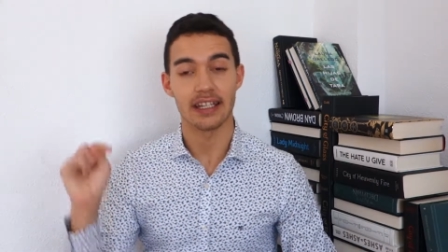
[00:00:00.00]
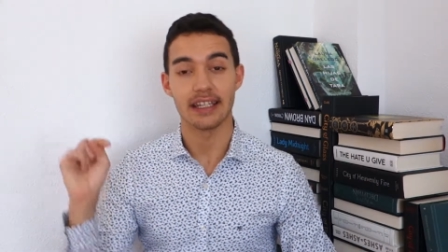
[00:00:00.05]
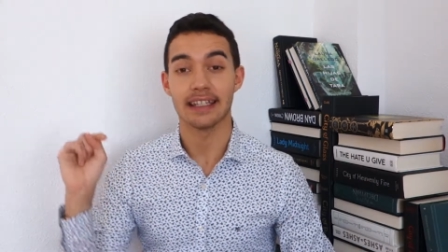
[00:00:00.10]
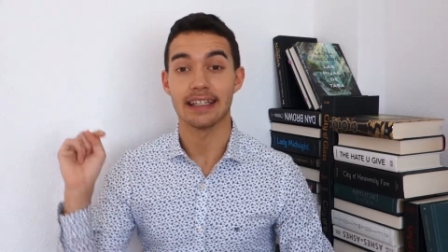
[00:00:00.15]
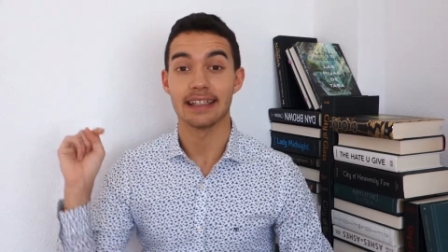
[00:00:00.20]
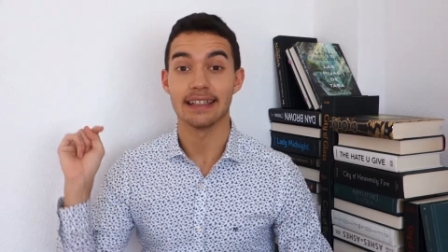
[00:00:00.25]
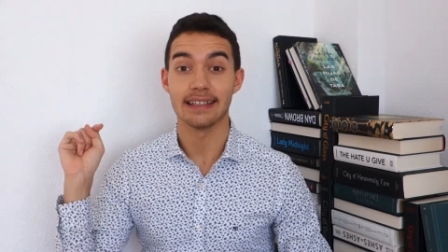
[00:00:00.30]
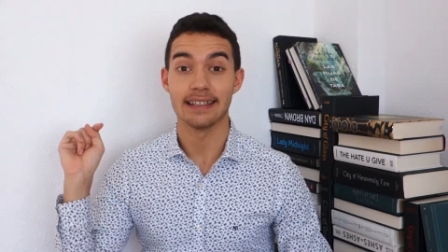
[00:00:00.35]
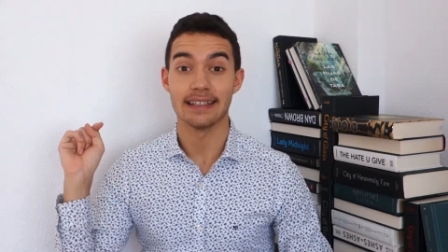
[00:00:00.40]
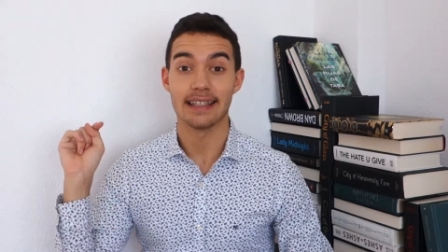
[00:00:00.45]

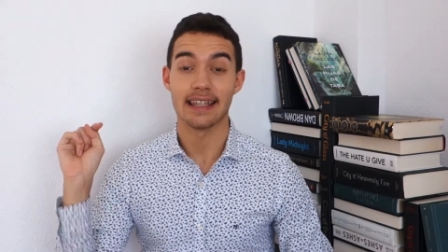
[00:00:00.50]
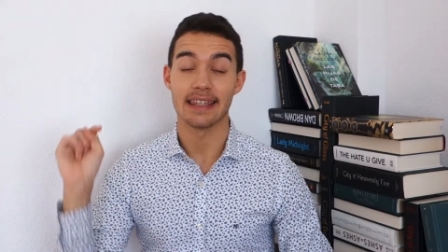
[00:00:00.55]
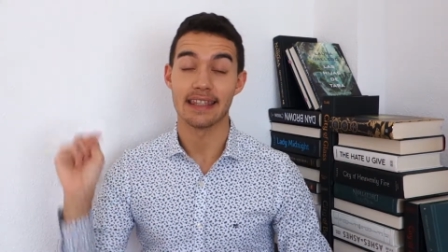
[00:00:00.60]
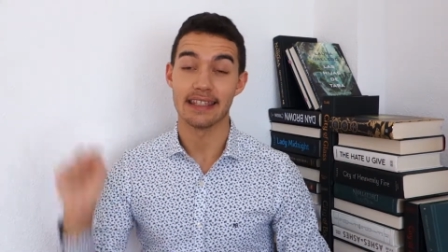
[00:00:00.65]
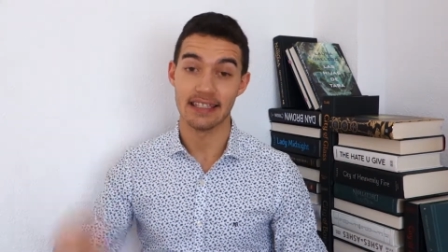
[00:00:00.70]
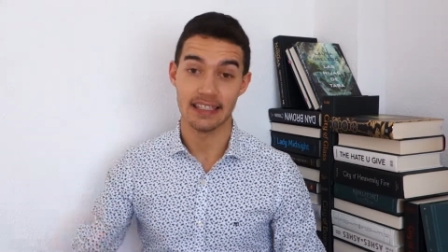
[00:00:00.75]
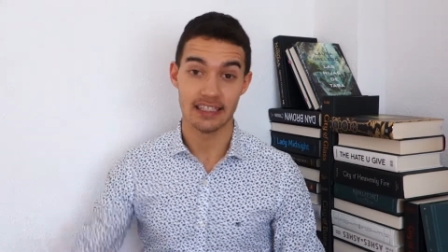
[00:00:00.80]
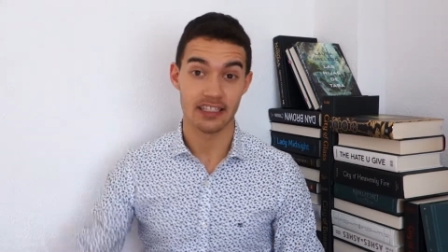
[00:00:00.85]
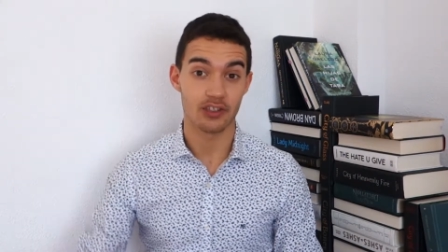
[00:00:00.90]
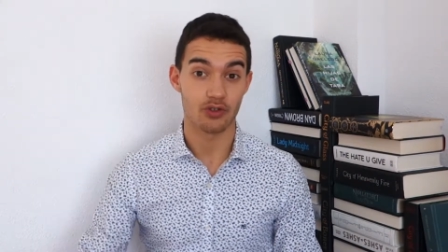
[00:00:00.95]
in
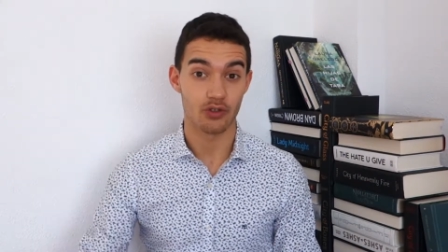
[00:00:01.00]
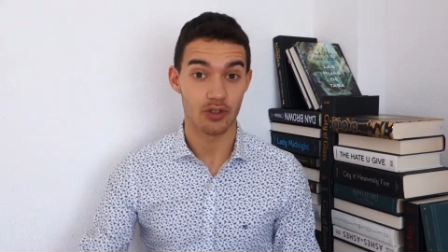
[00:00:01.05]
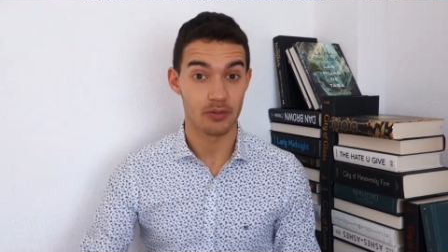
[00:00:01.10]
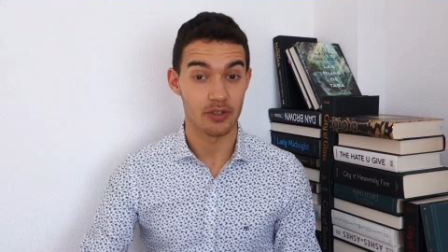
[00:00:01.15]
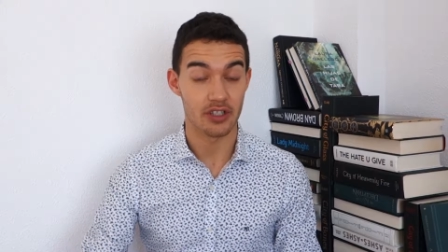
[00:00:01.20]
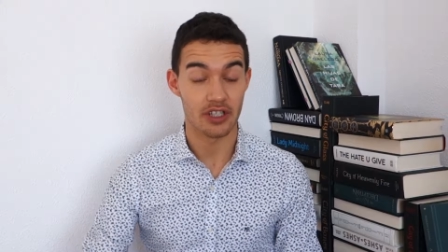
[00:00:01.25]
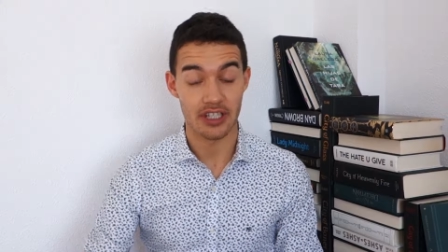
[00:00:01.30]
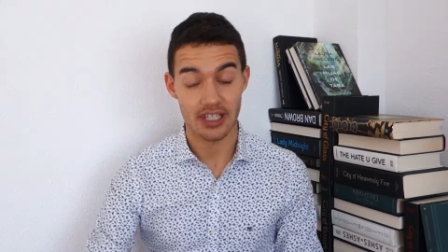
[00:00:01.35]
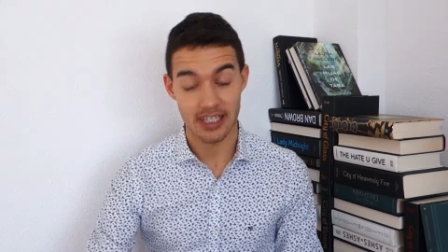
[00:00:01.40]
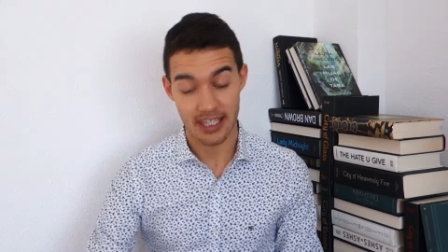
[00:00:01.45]
the
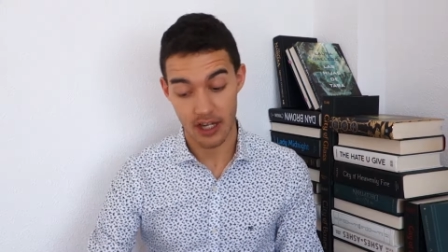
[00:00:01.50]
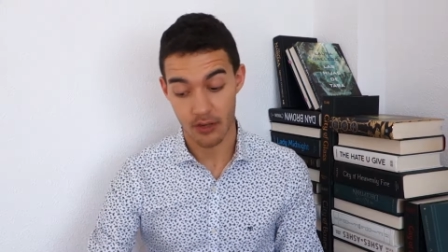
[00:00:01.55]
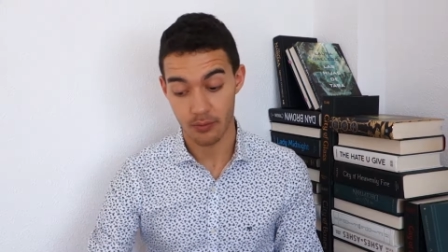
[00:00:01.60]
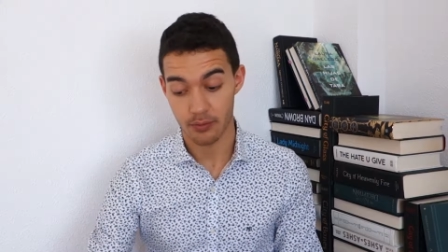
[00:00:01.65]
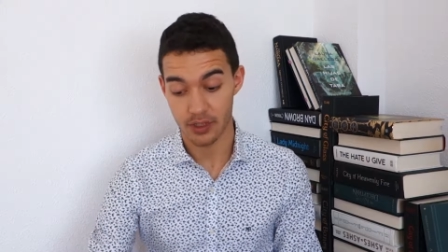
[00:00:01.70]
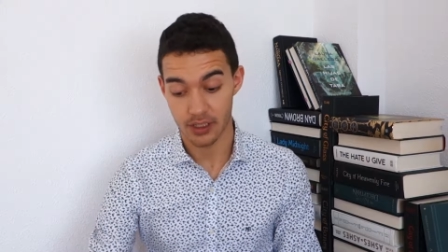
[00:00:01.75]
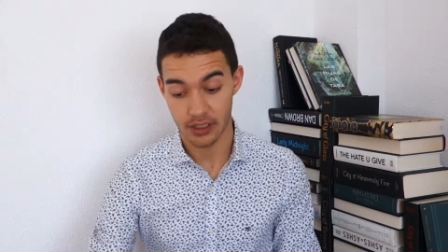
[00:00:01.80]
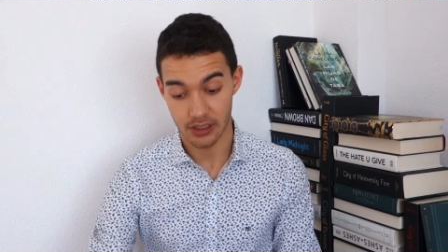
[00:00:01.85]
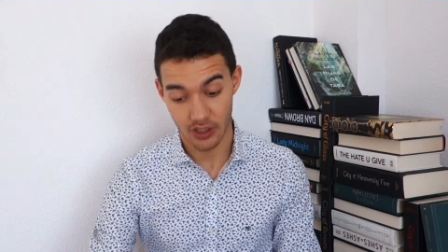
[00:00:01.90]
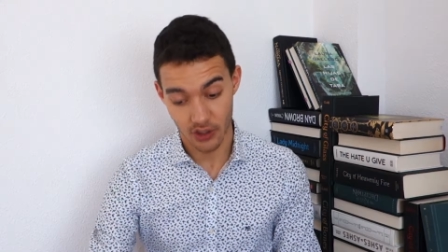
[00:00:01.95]
description down
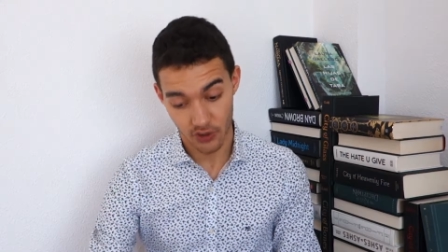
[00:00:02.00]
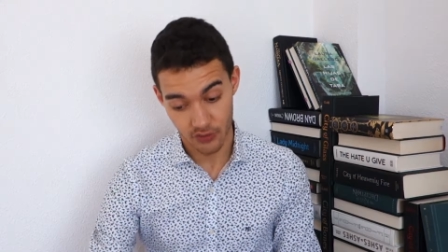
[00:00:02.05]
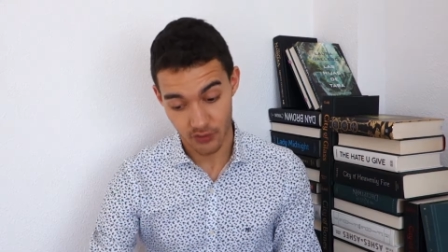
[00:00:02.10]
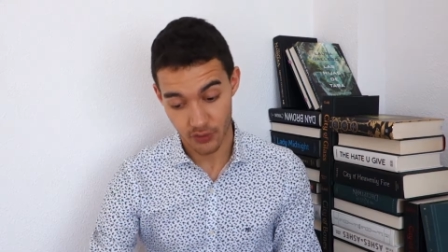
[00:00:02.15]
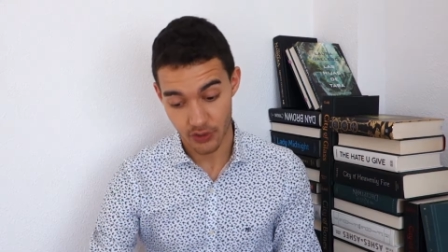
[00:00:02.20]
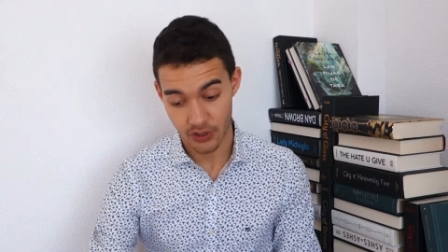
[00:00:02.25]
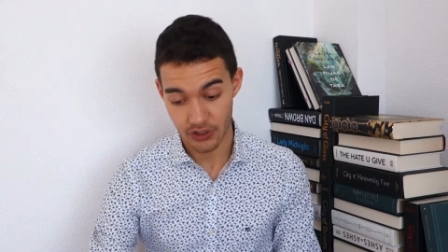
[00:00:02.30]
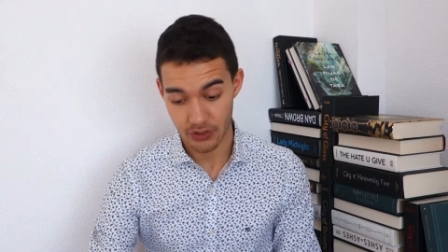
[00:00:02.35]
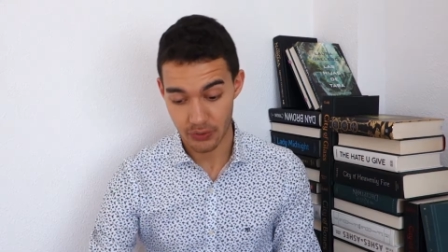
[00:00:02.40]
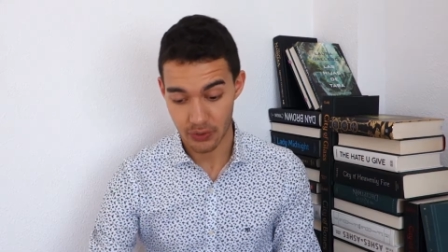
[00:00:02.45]
below
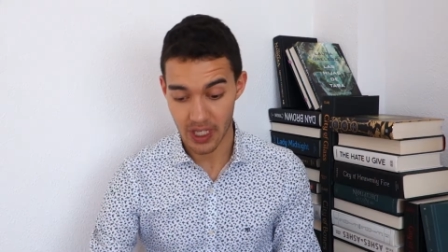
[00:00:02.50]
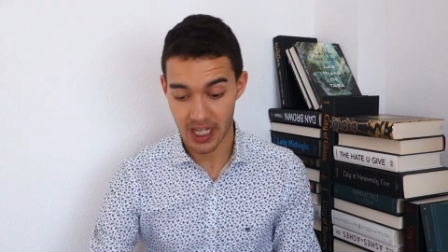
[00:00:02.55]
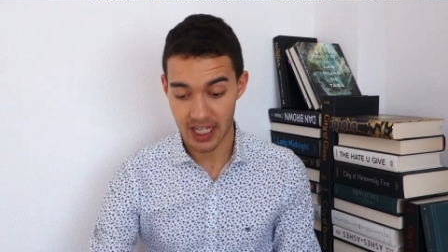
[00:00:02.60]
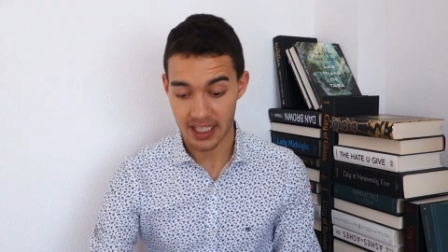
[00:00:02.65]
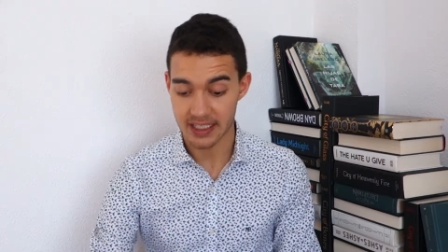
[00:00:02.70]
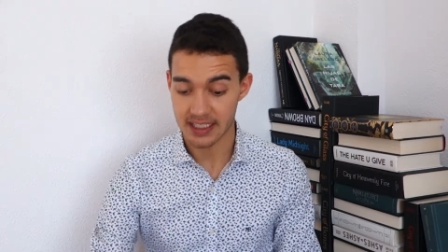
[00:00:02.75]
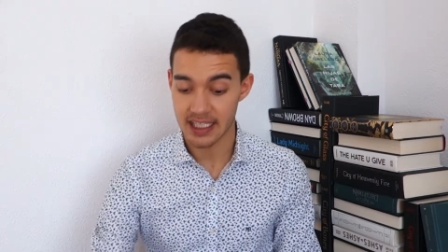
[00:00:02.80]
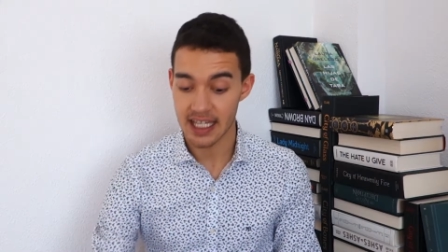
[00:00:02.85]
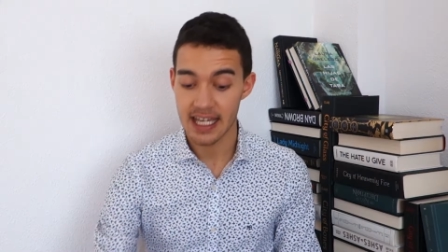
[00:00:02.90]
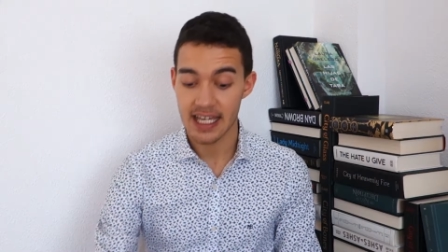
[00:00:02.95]
for you
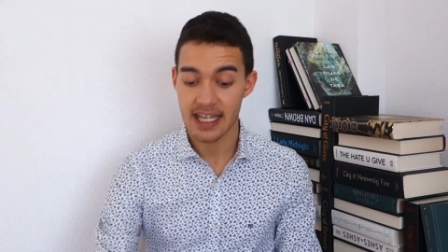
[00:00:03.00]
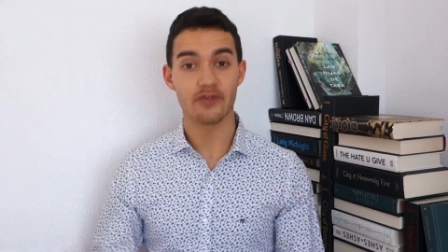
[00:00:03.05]
guys.